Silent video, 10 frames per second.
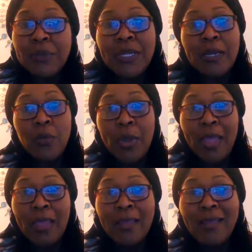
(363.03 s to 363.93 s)

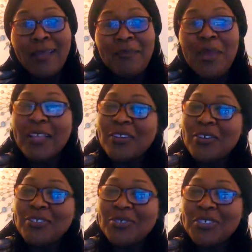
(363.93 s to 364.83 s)
anyway, make a
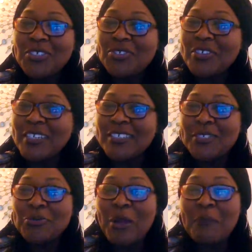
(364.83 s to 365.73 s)
long story short, let's
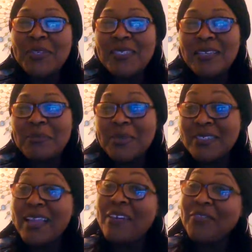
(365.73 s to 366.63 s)
just wrap this up because
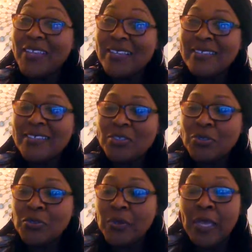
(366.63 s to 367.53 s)
I have things to
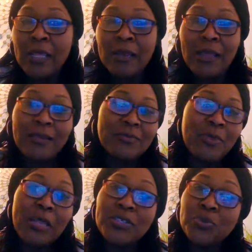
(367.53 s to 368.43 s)
do, and
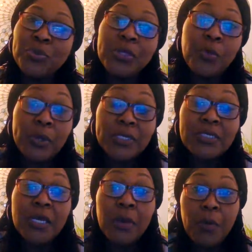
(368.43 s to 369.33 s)
I just really wanted to
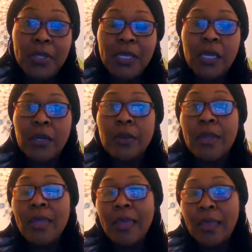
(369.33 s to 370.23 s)
come on here
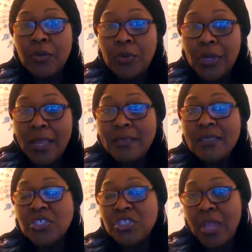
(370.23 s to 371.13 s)
and create
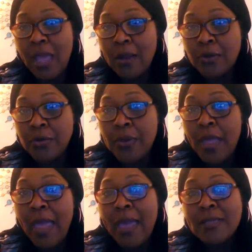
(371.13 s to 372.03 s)
this channel
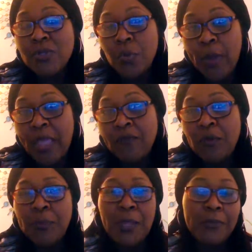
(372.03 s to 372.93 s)
as a way for
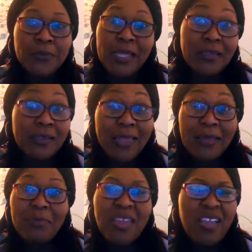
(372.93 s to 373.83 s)
people that look
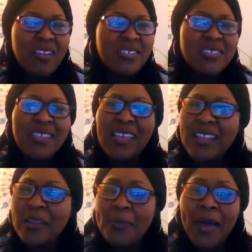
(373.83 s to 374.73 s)
like me or just
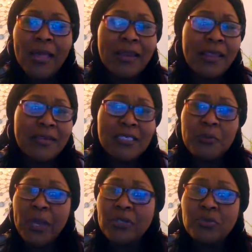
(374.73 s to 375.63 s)
anybody in the
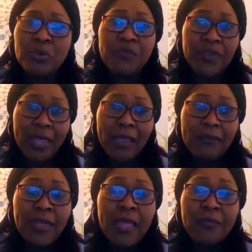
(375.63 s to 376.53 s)
spectrum of life
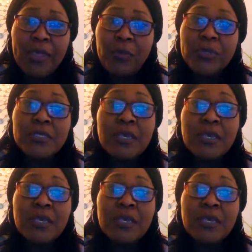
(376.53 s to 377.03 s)
that was